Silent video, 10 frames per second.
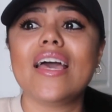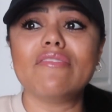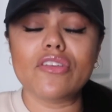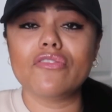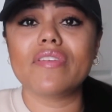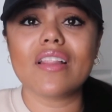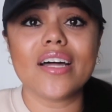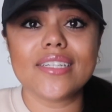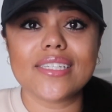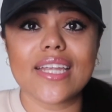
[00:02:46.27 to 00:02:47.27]
if you feel
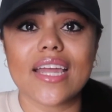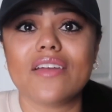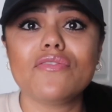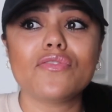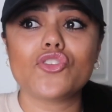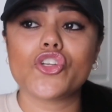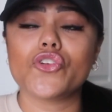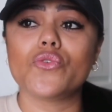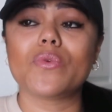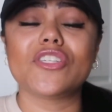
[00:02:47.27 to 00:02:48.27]
unsafe
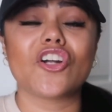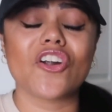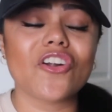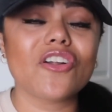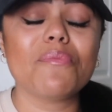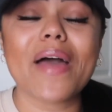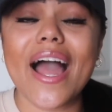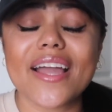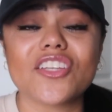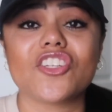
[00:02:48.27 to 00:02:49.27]
to return
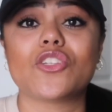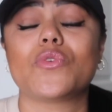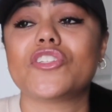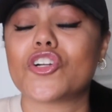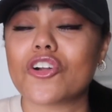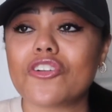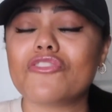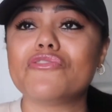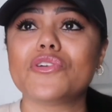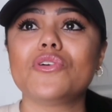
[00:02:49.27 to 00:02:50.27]
packages, return
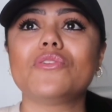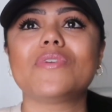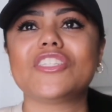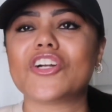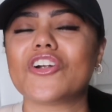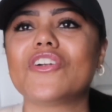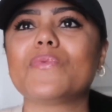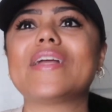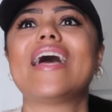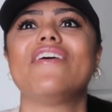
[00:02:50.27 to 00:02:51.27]
food,
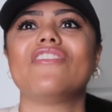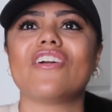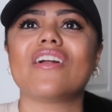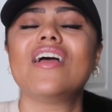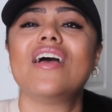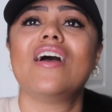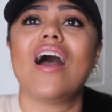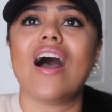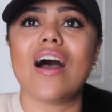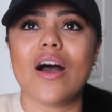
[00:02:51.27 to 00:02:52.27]
return whatever.
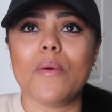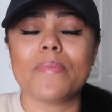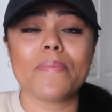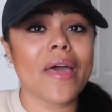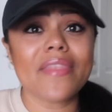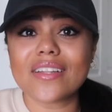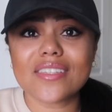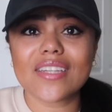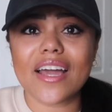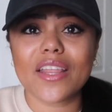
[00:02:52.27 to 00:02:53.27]
And that's
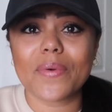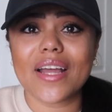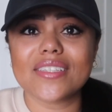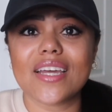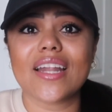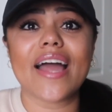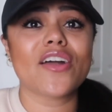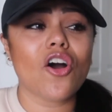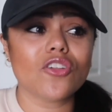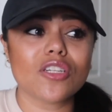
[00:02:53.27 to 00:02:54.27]
exactly what I did. I
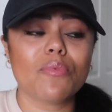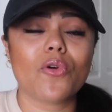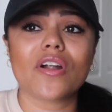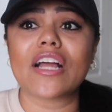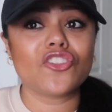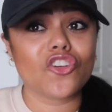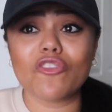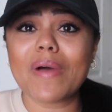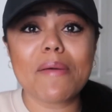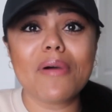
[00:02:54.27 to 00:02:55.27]
called support, I
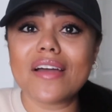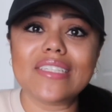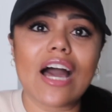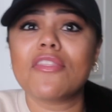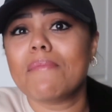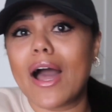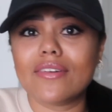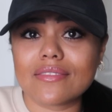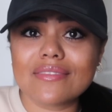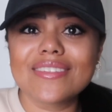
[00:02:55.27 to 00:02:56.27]
drove my butt down the
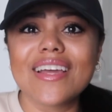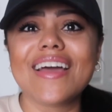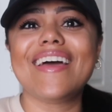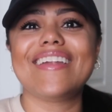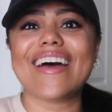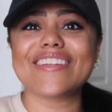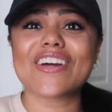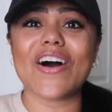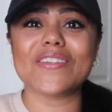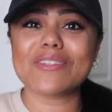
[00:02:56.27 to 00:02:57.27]
mountain and I
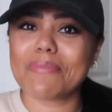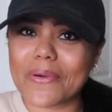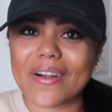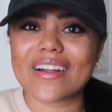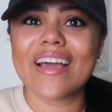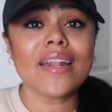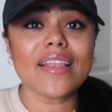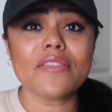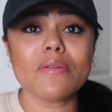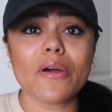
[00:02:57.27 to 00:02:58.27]
called support and I
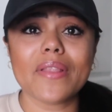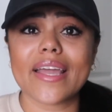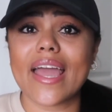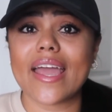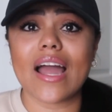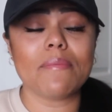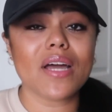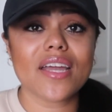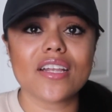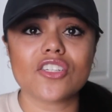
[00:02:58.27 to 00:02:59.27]
let them know like, hey, I'm
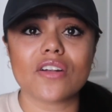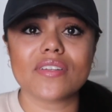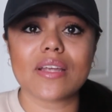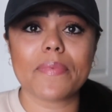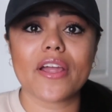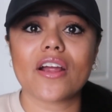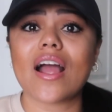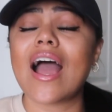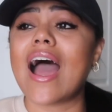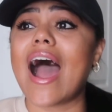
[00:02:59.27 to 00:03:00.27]
not getting service up
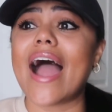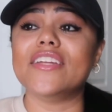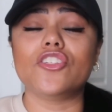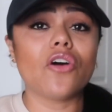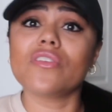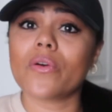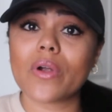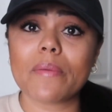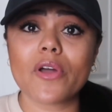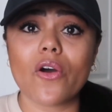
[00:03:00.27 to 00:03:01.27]
there. I don't know where I'm